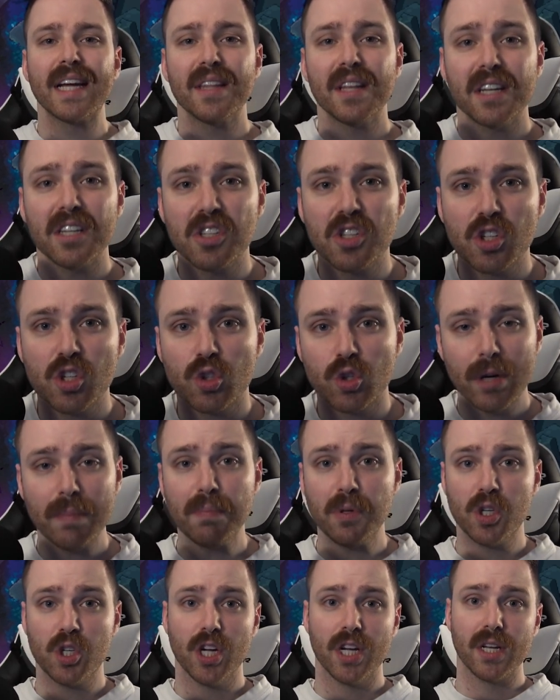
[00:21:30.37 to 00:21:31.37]
in the
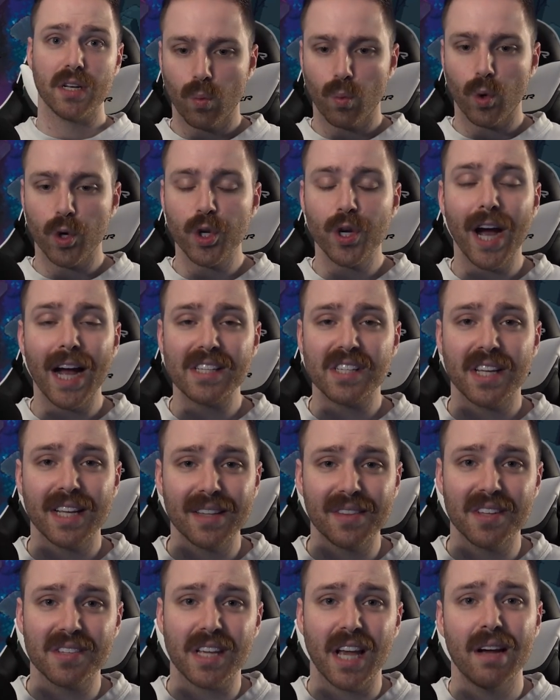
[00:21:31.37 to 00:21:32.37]
description where you guys can
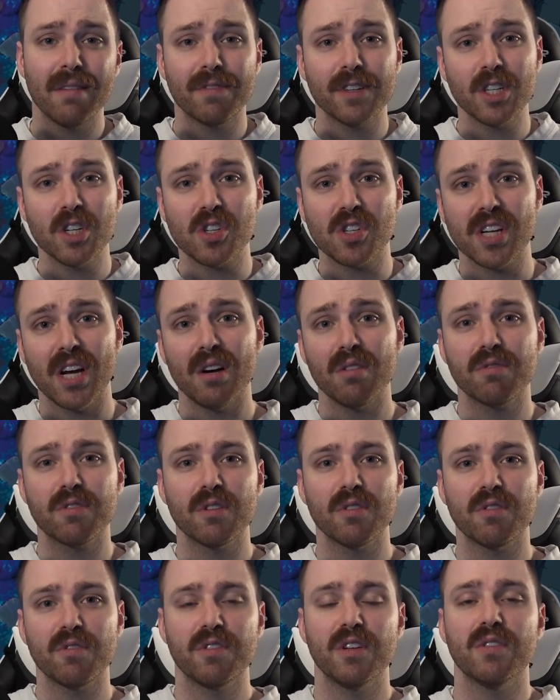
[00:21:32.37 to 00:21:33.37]
get this game for yourself for
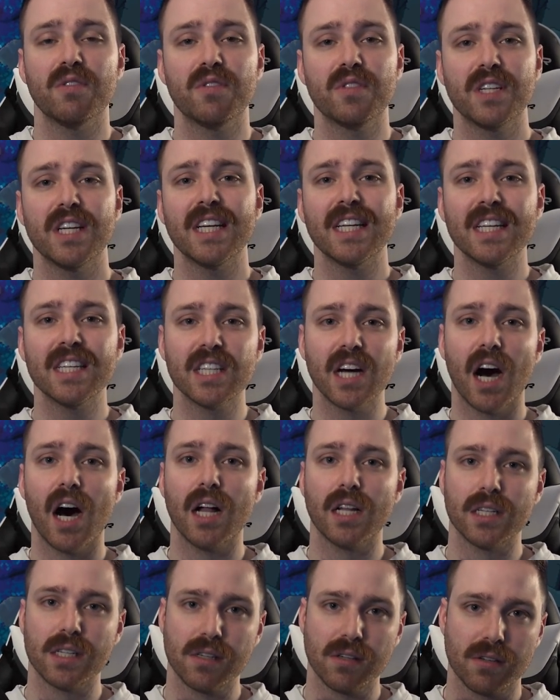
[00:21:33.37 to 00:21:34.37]

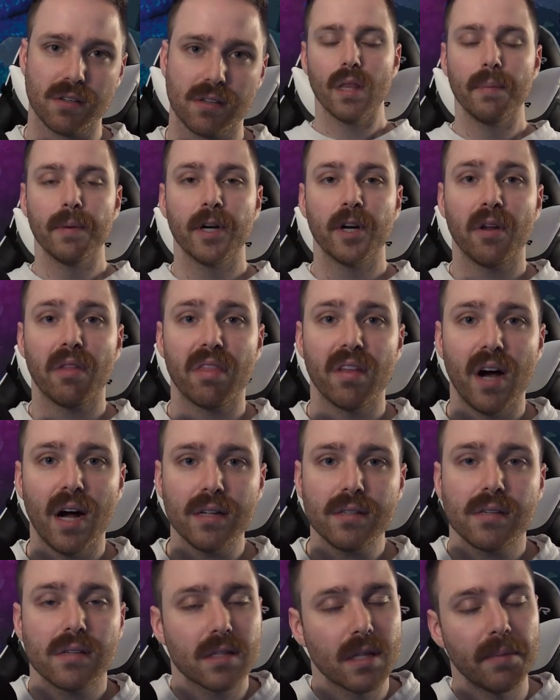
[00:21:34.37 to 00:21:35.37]
$15. Let me know your
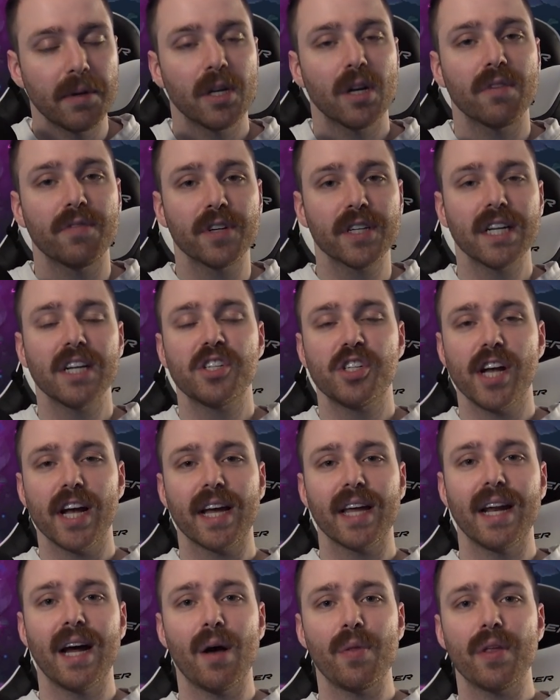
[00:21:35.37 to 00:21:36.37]
thoughts. Let me know if you're going to check
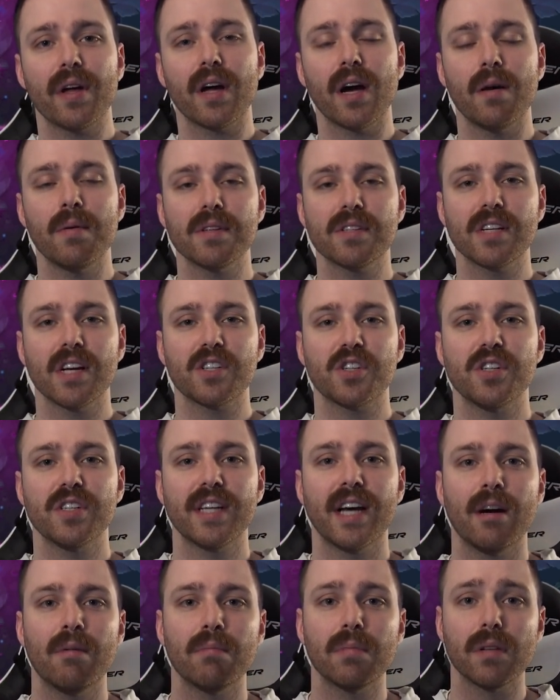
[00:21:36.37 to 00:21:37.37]
it out in the comment section
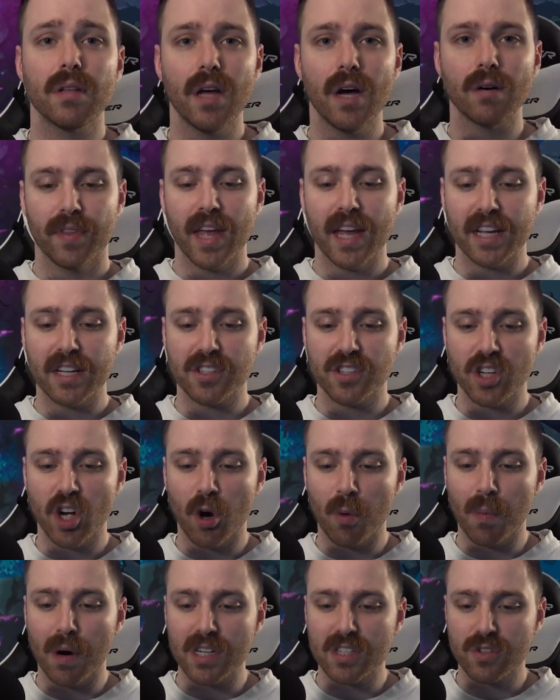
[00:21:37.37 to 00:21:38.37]
down below. Thank you
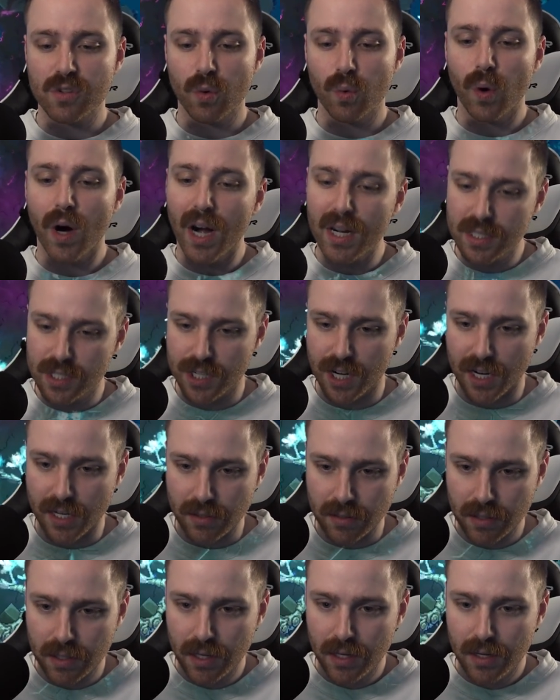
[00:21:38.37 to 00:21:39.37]
so much for
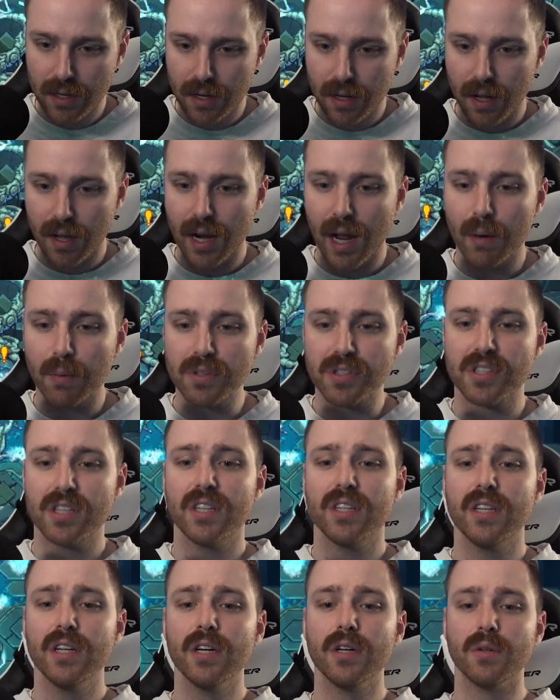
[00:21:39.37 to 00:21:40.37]
watching, and I will see
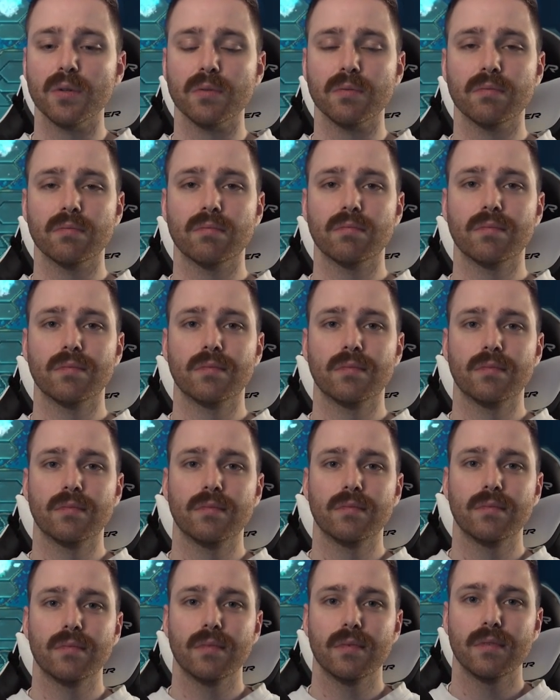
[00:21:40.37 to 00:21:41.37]
you
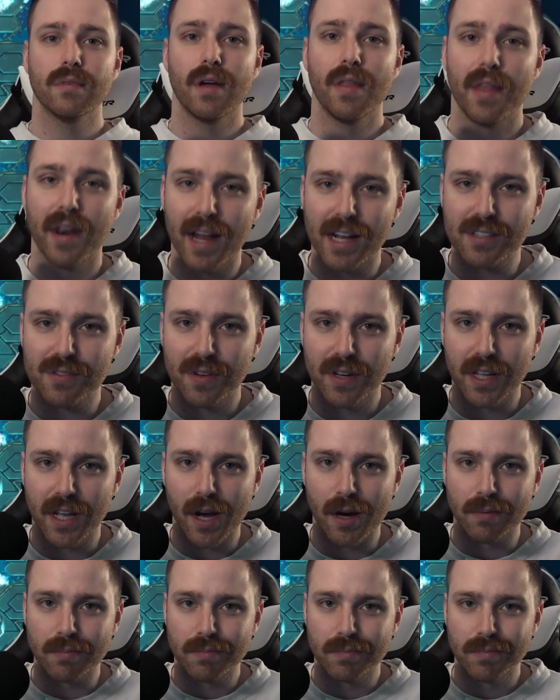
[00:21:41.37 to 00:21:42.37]
in the next
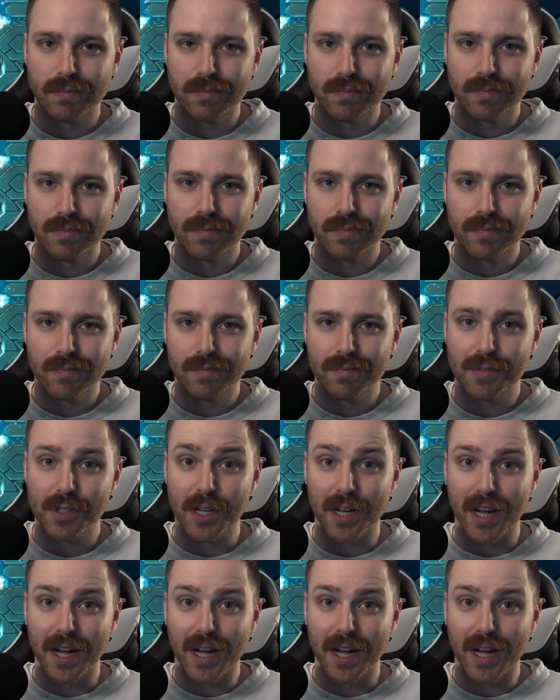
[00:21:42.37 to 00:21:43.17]
video. See you